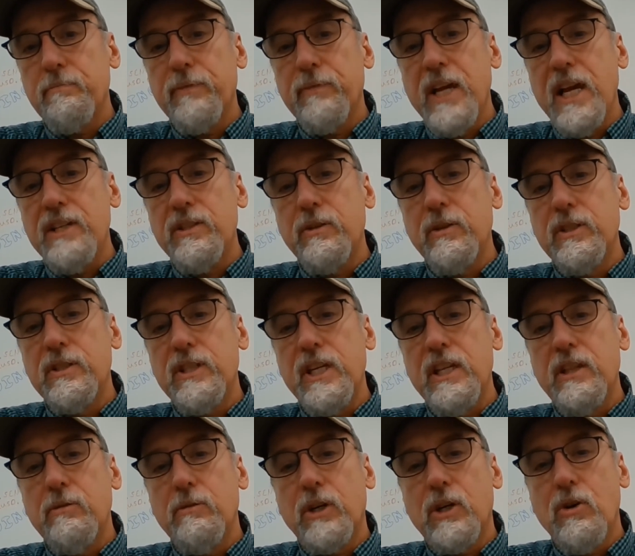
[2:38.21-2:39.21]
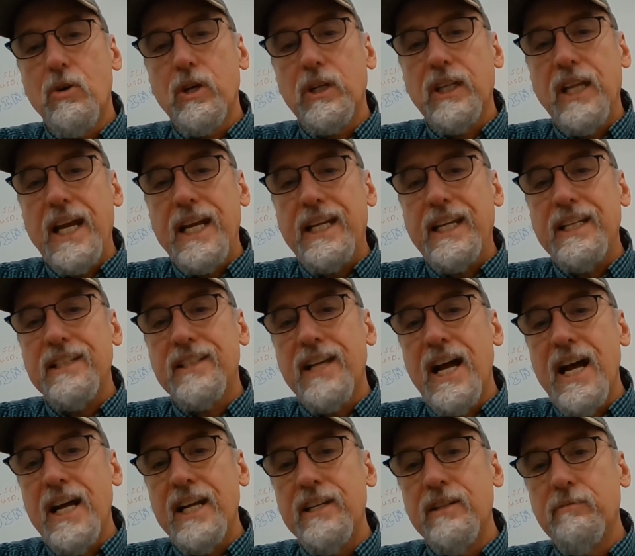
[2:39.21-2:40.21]
As you can see, the record light is
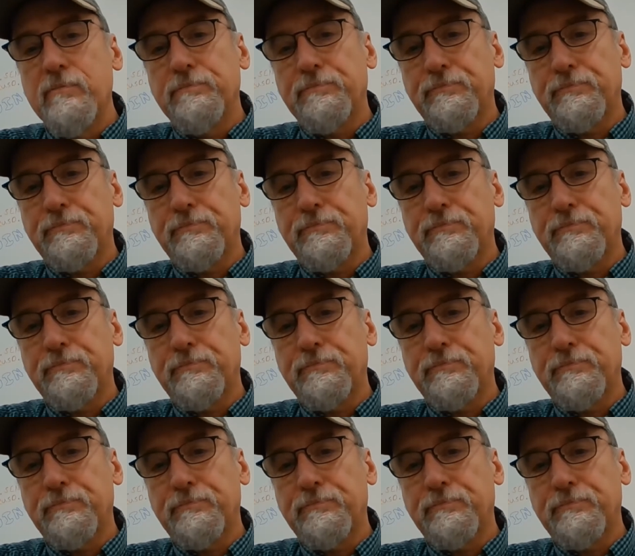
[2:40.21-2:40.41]
on